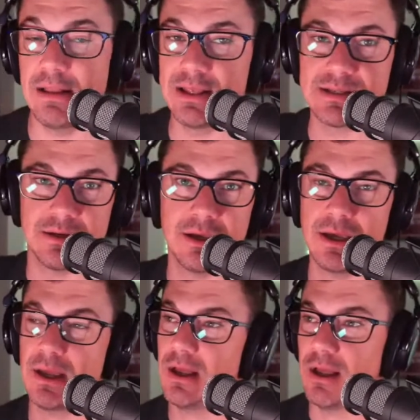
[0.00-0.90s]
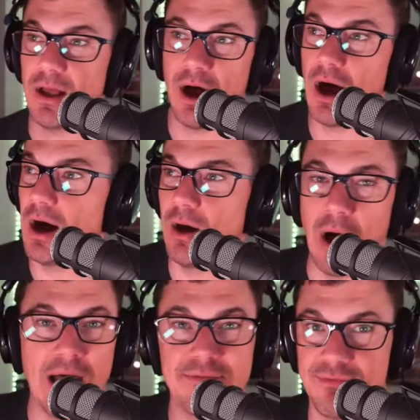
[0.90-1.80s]
Hey, listen,
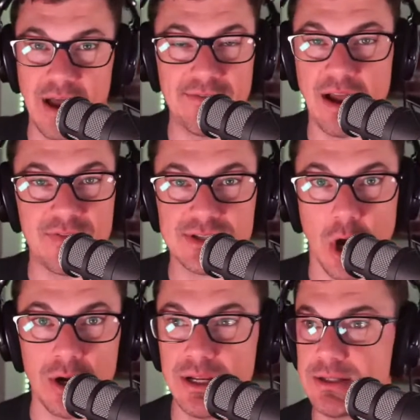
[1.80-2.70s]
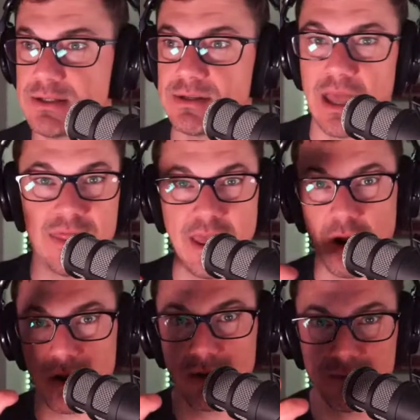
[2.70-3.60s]
I've got this audience and they
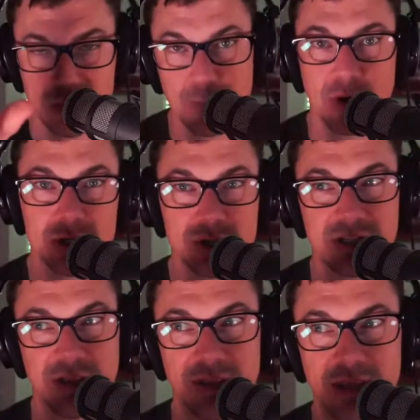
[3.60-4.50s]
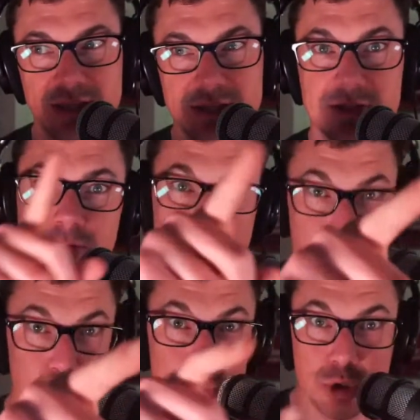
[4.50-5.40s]
are super interested in this.
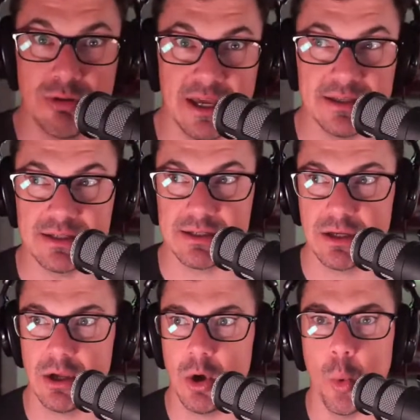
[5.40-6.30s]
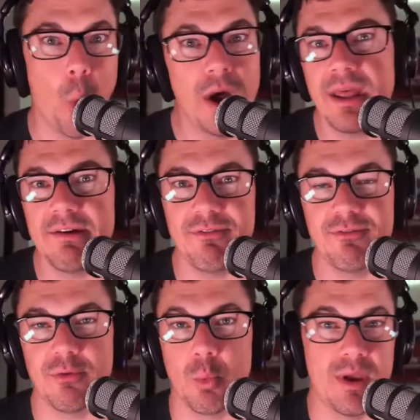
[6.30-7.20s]
You do this. What
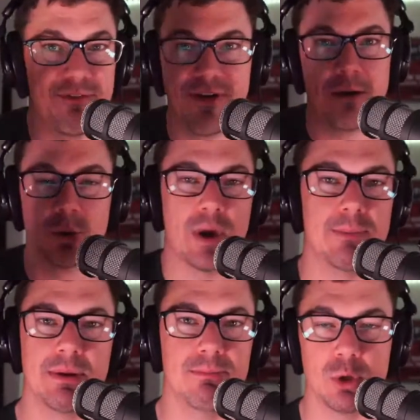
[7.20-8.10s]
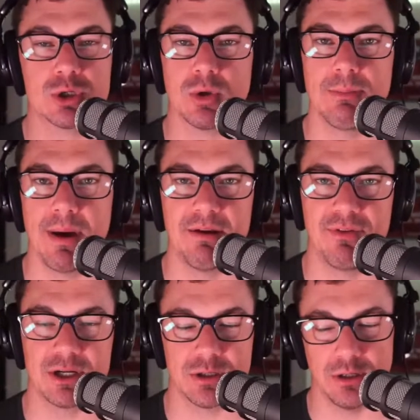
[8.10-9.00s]
if we found a way to be mutually
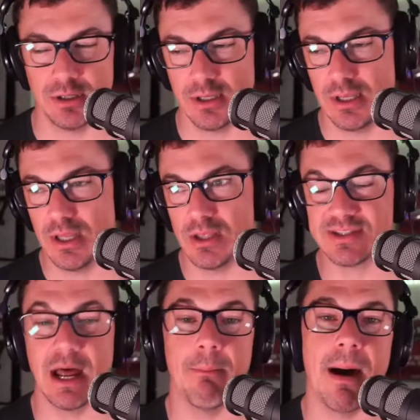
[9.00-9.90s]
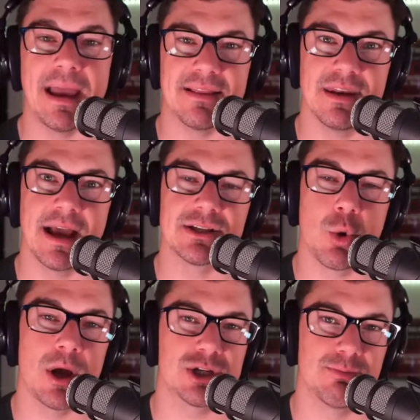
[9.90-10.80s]
beneficial? So now, Mike, the next
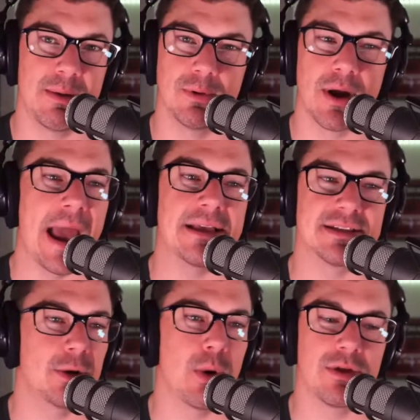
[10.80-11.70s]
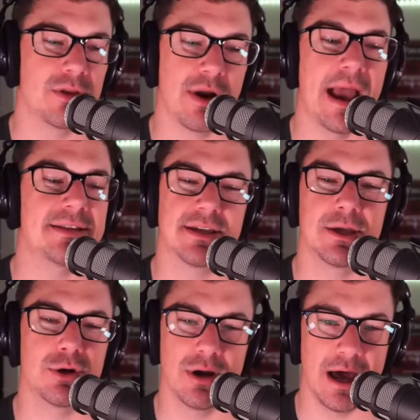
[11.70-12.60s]
question people are asking, whether they're asking
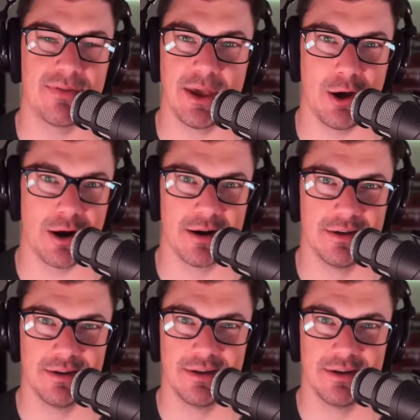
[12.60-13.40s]
it or not, they are,